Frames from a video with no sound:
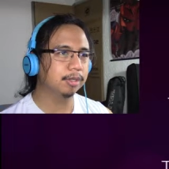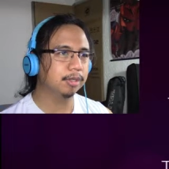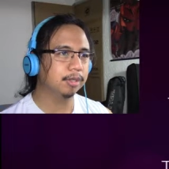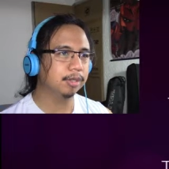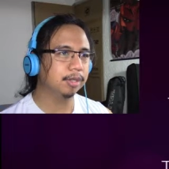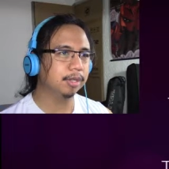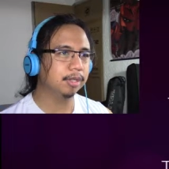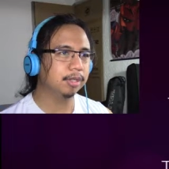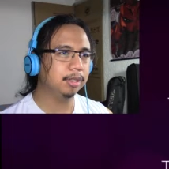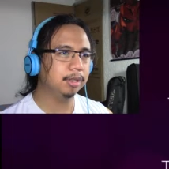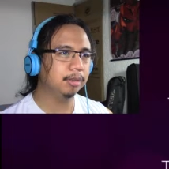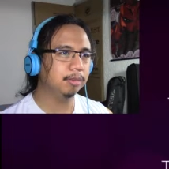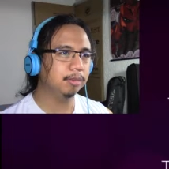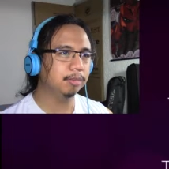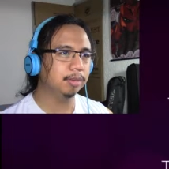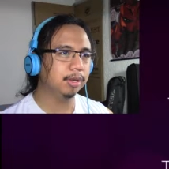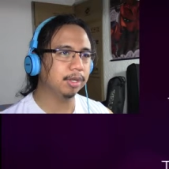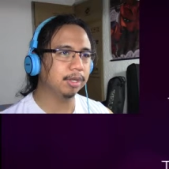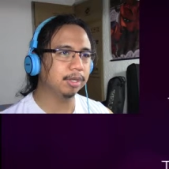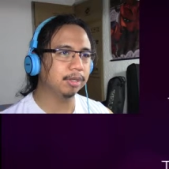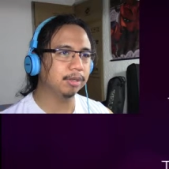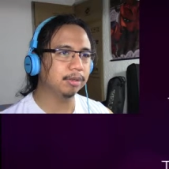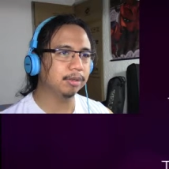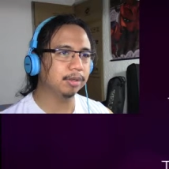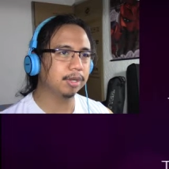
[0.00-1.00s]
Nothing
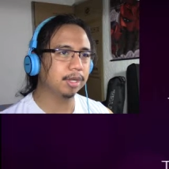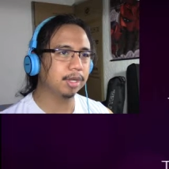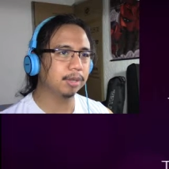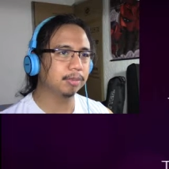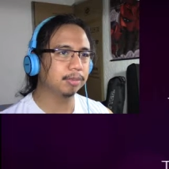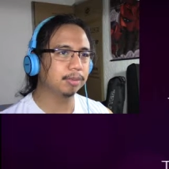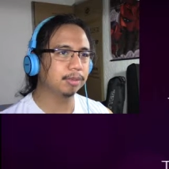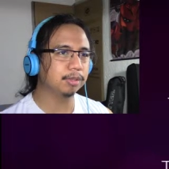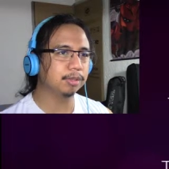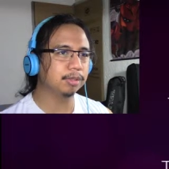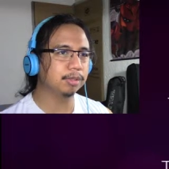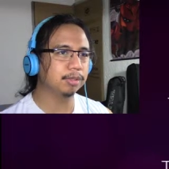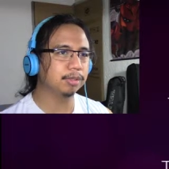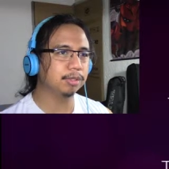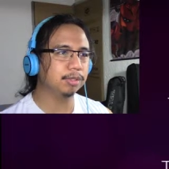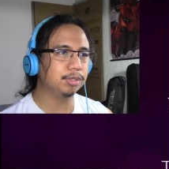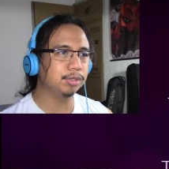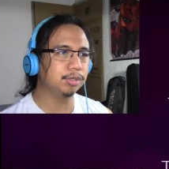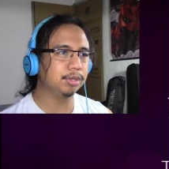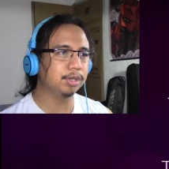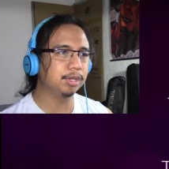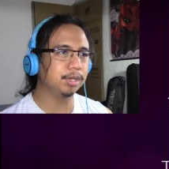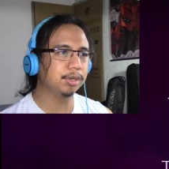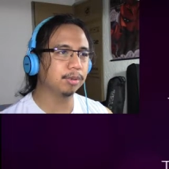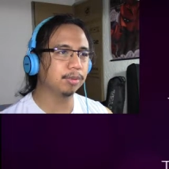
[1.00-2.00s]
bad could happen to
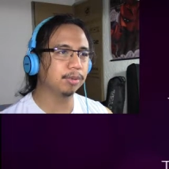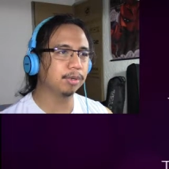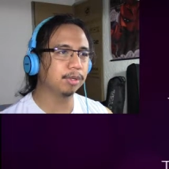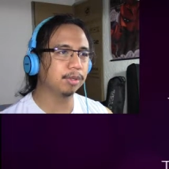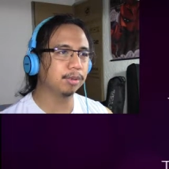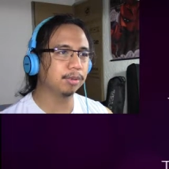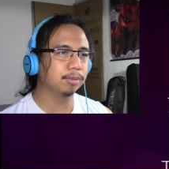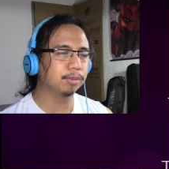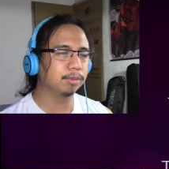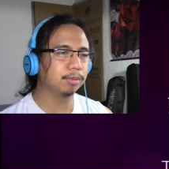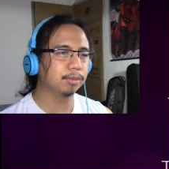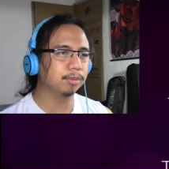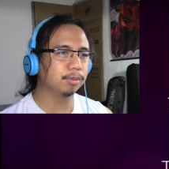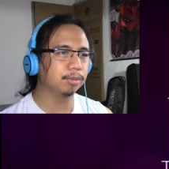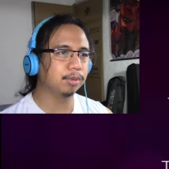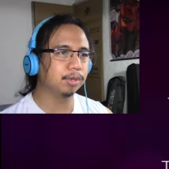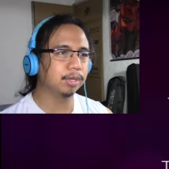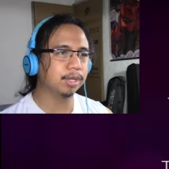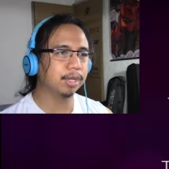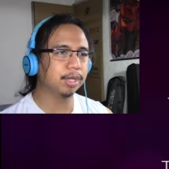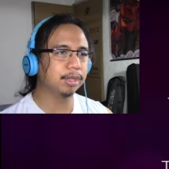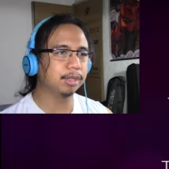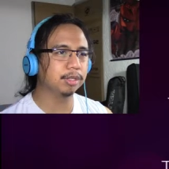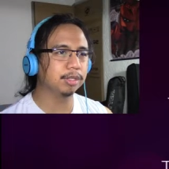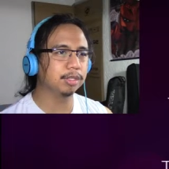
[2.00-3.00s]
Julia while
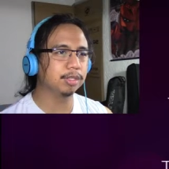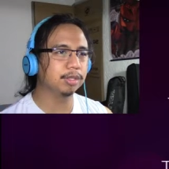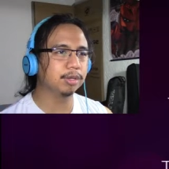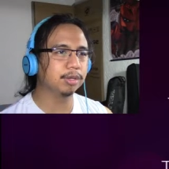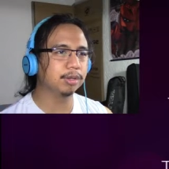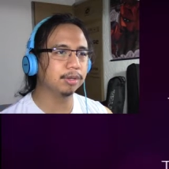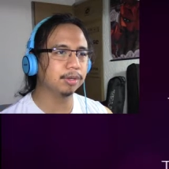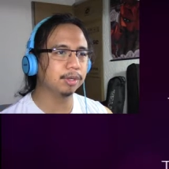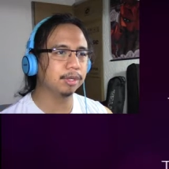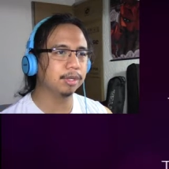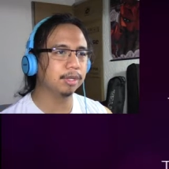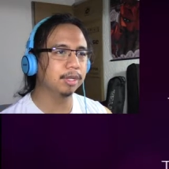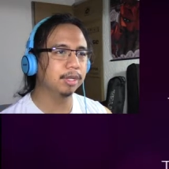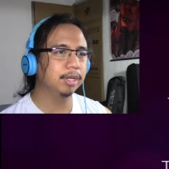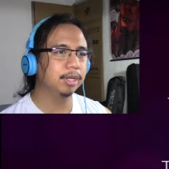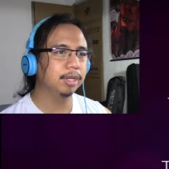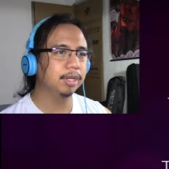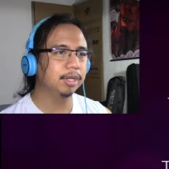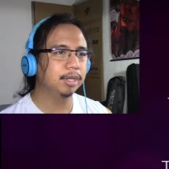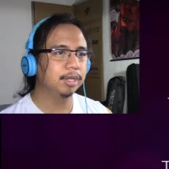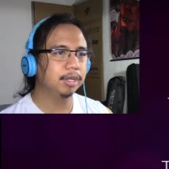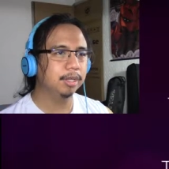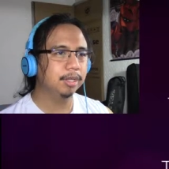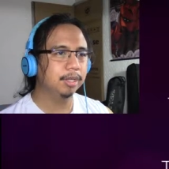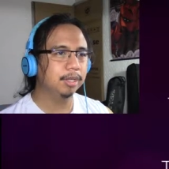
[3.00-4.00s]
walking this dog.
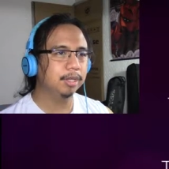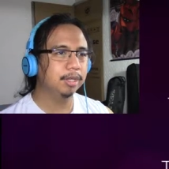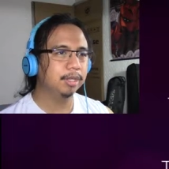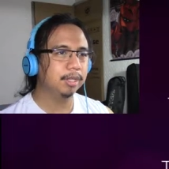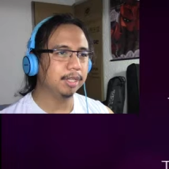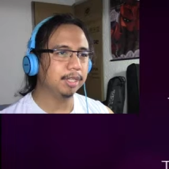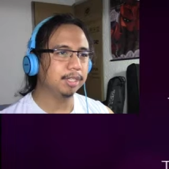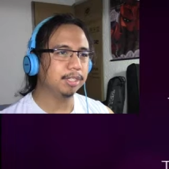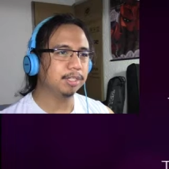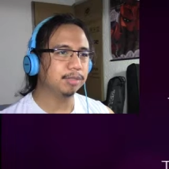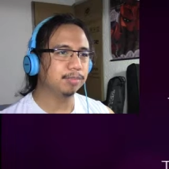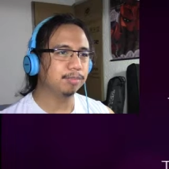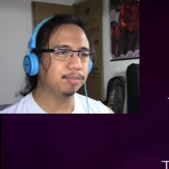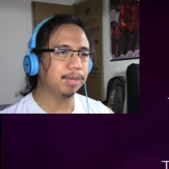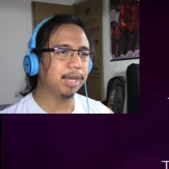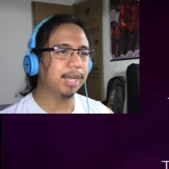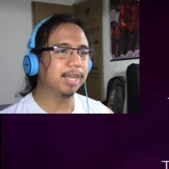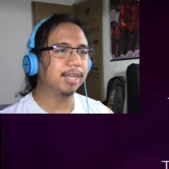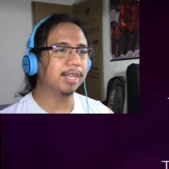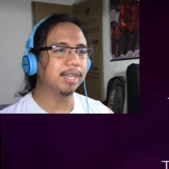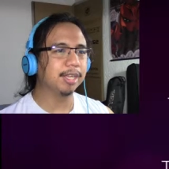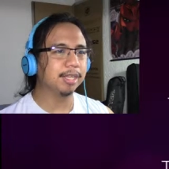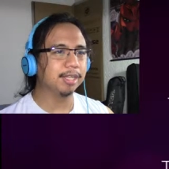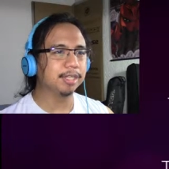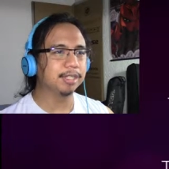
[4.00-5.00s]
It's
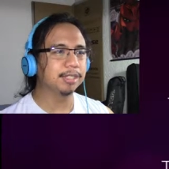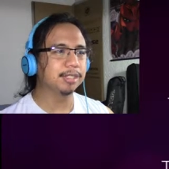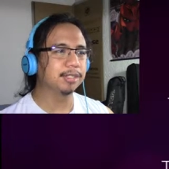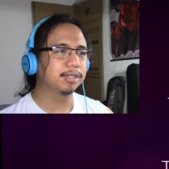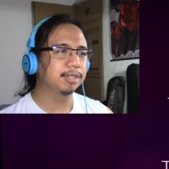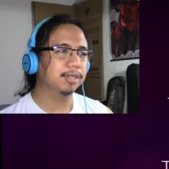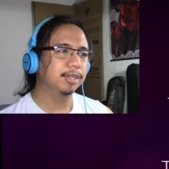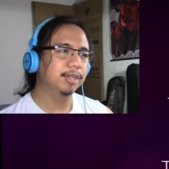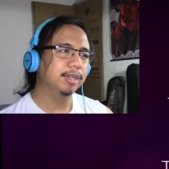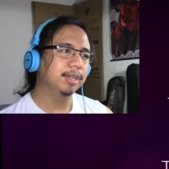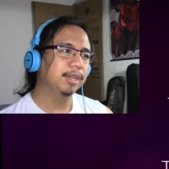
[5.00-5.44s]
badass.